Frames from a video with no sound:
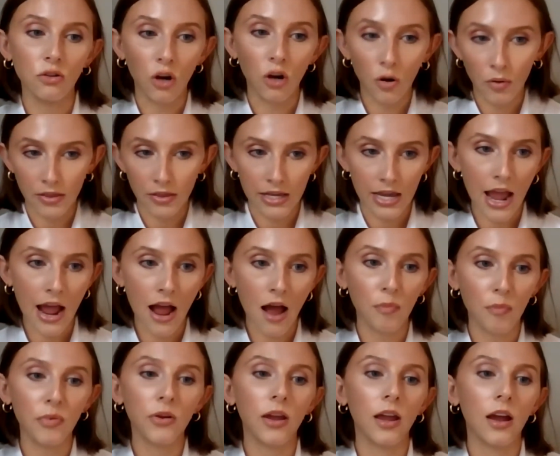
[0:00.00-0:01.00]
You go in the
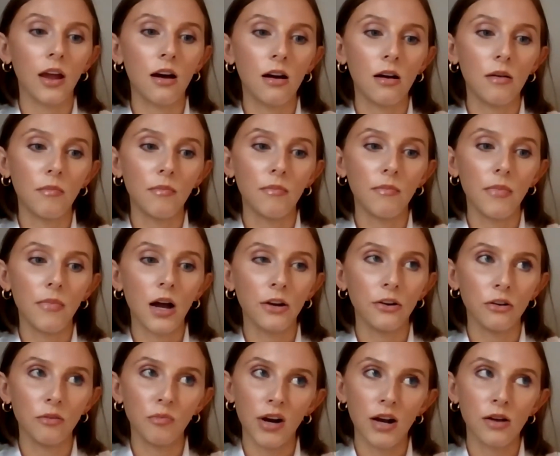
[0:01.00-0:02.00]
app
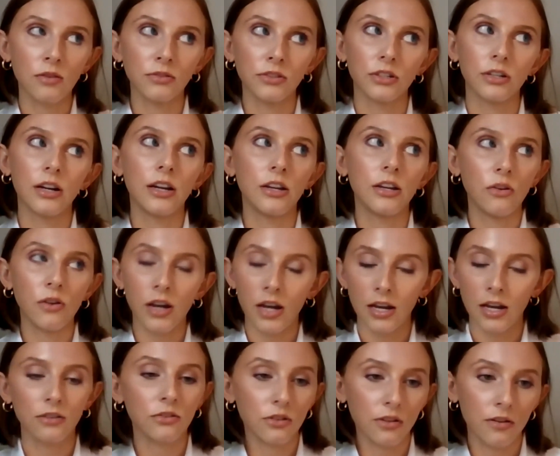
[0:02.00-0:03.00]
on your browser and you
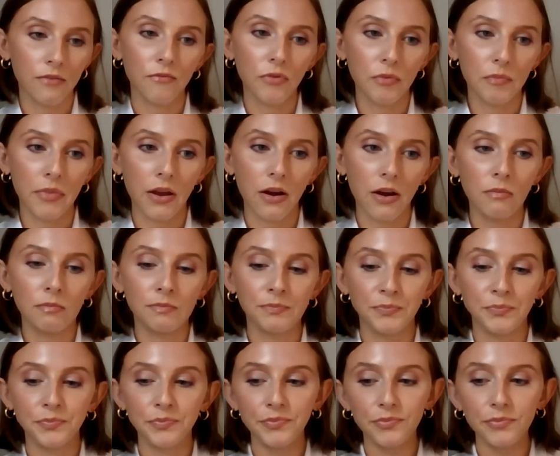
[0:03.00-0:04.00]
can answer them from there.
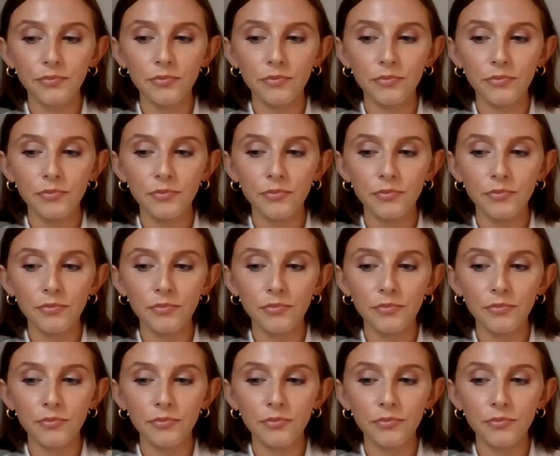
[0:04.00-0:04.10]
